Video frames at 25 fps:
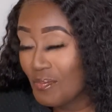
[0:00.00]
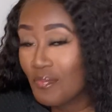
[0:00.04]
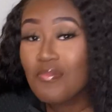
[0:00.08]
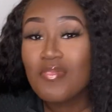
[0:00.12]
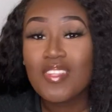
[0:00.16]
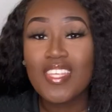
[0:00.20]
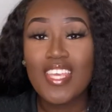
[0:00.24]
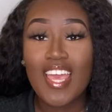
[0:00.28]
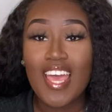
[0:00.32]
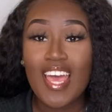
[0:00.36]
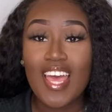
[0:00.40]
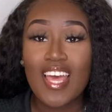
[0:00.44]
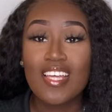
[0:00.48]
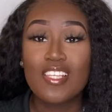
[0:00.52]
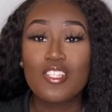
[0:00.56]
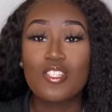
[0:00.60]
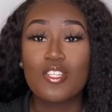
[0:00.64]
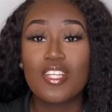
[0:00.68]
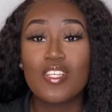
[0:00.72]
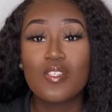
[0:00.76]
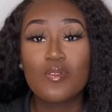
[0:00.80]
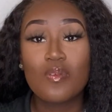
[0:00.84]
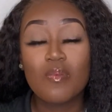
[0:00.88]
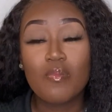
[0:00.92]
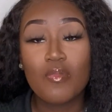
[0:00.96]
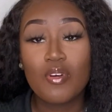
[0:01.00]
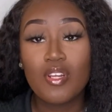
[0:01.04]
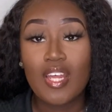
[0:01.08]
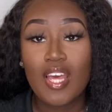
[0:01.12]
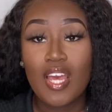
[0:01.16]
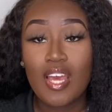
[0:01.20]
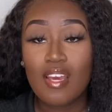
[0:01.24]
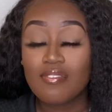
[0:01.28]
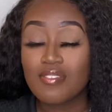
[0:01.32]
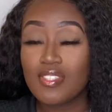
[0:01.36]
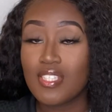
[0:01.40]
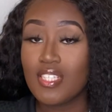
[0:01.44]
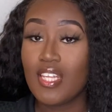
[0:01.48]
yeah, so that's what I'm gonna
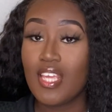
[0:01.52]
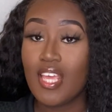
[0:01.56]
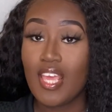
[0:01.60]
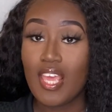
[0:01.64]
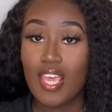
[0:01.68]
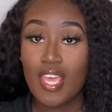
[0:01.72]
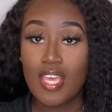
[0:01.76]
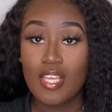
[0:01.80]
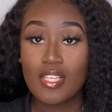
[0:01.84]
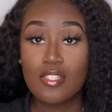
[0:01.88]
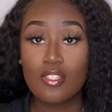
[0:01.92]
have today.